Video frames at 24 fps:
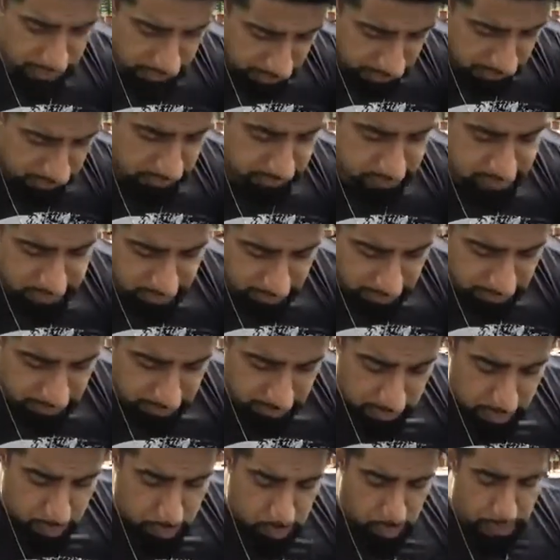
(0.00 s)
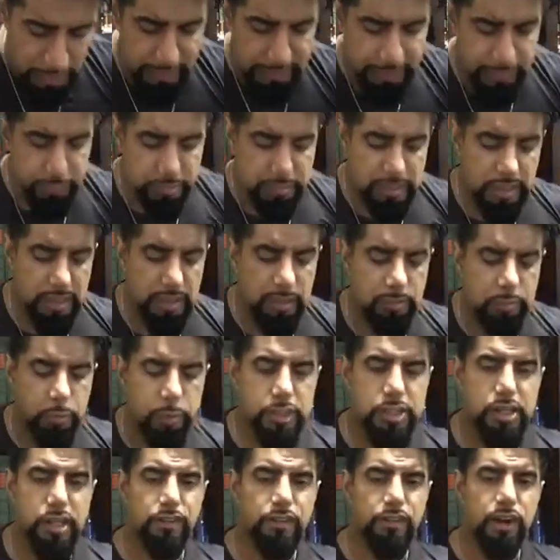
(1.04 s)
sallallahu alayhi wasallam,
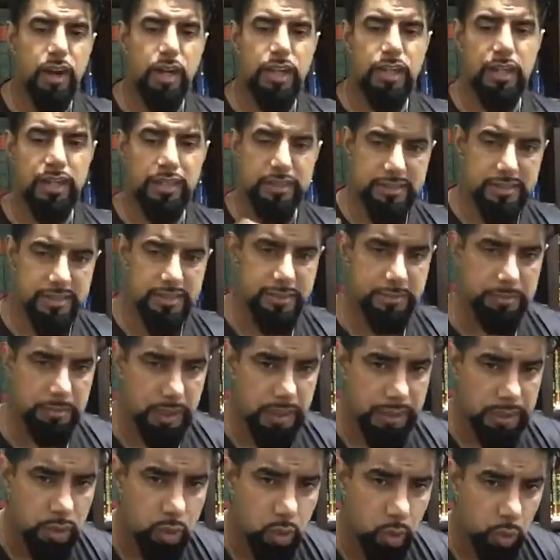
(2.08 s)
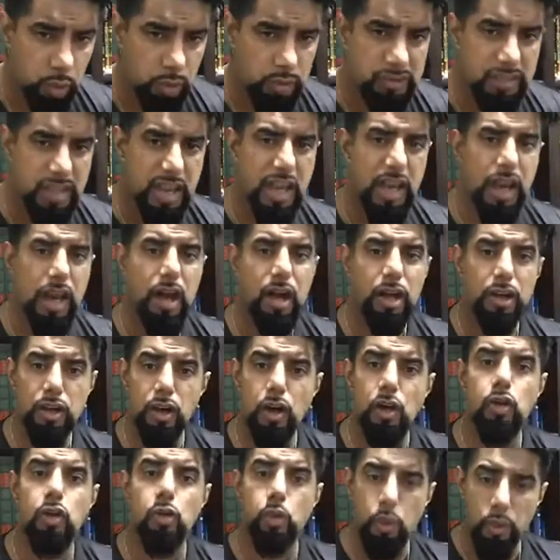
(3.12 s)
which I've highlighted in my course,
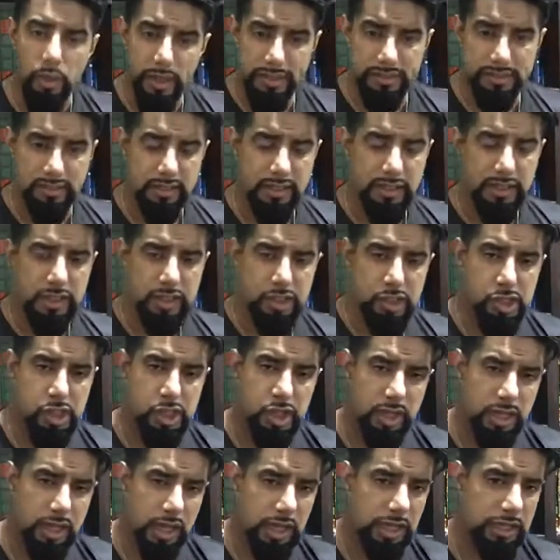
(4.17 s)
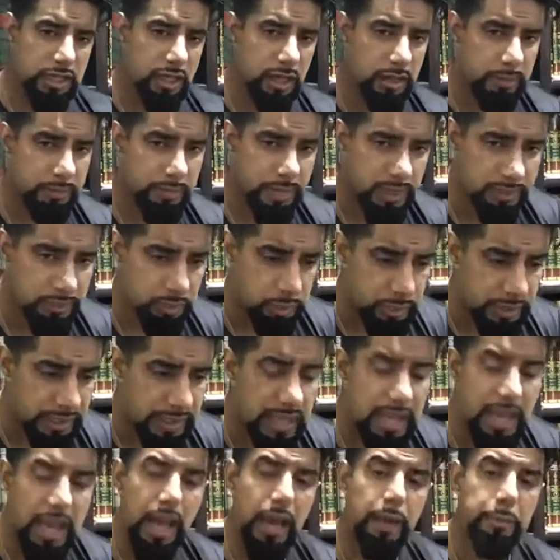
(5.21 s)
along with Sheikh Akram Nadwi.
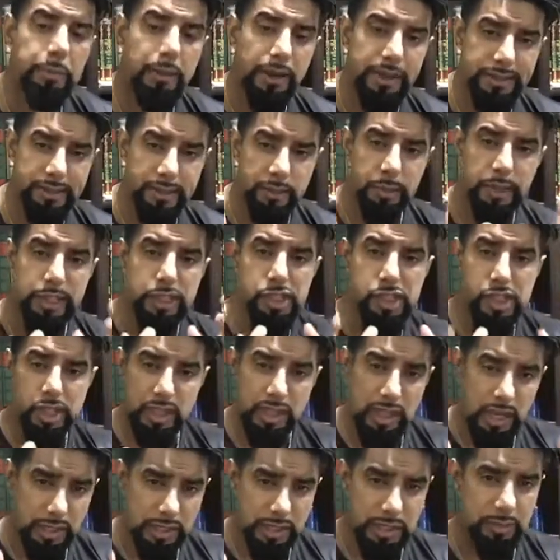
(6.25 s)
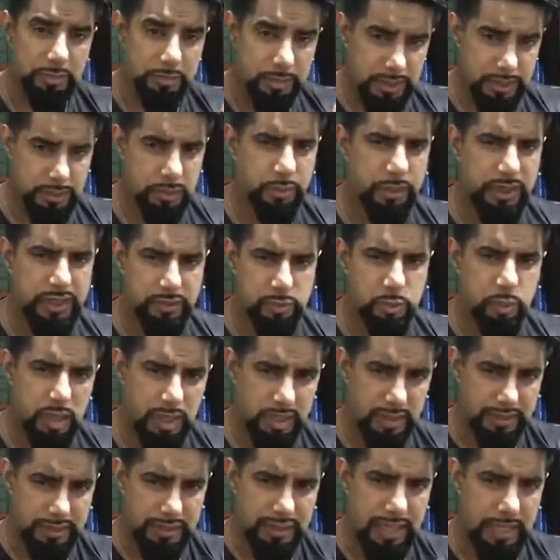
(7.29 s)
And by the way, Sheikh Akram Nadwi as well
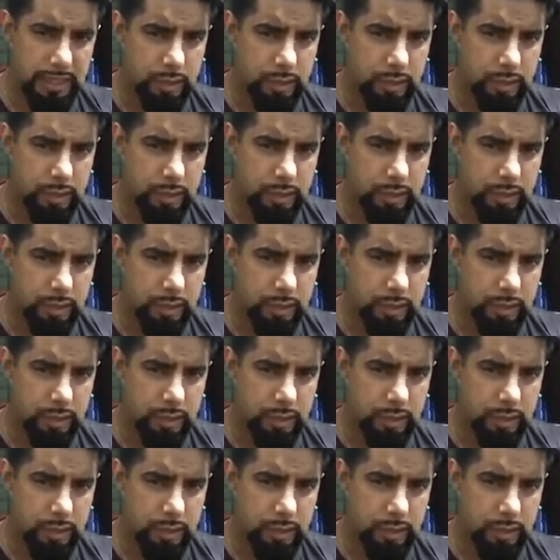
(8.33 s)
in that